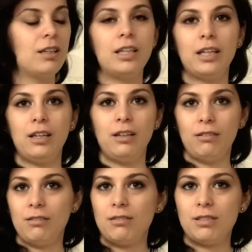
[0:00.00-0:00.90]

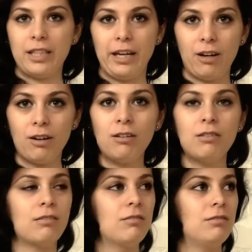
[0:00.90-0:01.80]
getting
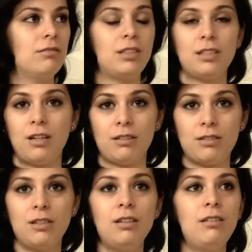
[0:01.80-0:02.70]
scared,
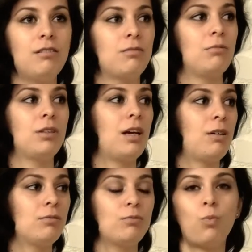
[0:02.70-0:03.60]
disgusted,
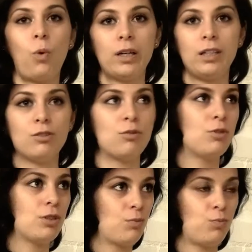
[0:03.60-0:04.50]
without wanting to
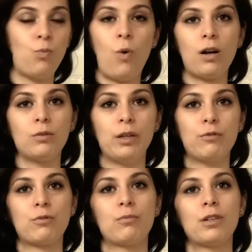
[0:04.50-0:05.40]
just walk away
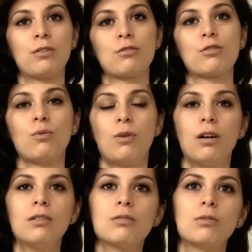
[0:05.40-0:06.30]
from there and so
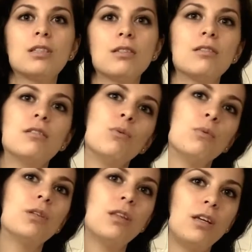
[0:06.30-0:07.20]
on. So this is the
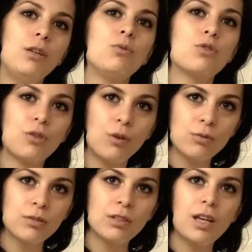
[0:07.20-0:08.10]
woman that you
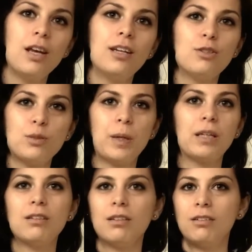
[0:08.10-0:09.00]
chose to
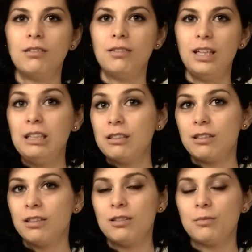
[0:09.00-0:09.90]
spend an
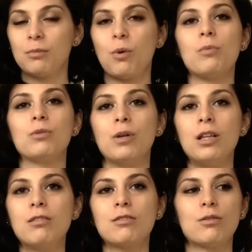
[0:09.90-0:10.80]
intimate moment
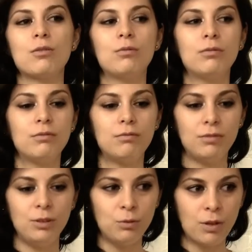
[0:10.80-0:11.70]
with, so
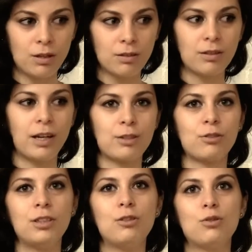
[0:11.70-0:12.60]
you are
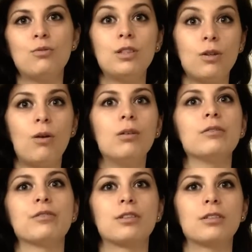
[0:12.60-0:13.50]
actually choosing all
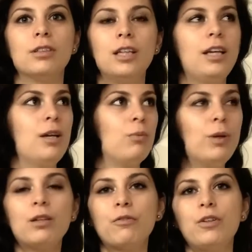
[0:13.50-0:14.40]
of her,
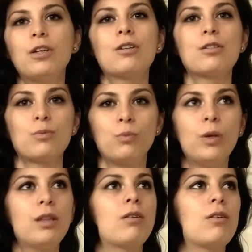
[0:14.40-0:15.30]
with her fears,
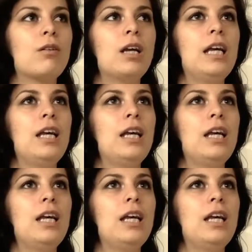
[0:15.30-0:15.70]
with her